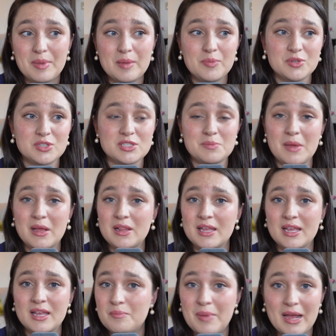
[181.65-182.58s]
people
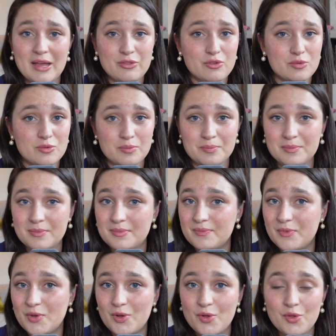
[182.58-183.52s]
smelling
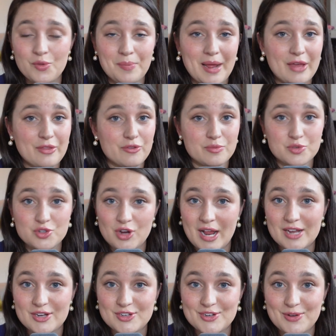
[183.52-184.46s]
old bathroom
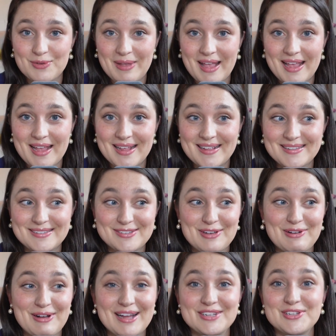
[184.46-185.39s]
trash, okay?
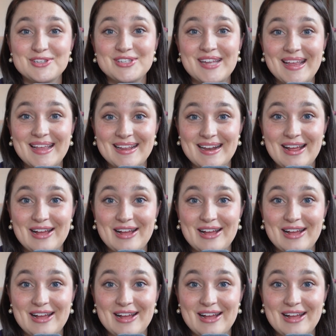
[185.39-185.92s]
So I just take it